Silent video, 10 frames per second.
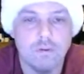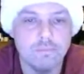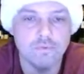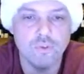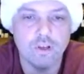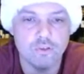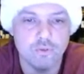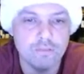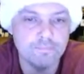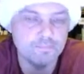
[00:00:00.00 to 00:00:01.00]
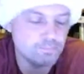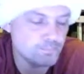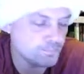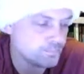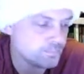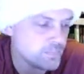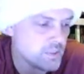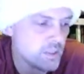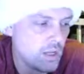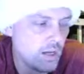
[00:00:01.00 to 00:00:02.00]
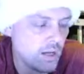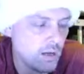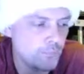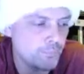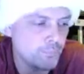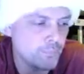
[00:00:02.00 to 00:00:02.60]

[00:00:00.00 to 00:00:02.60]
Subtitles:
It's a free country. I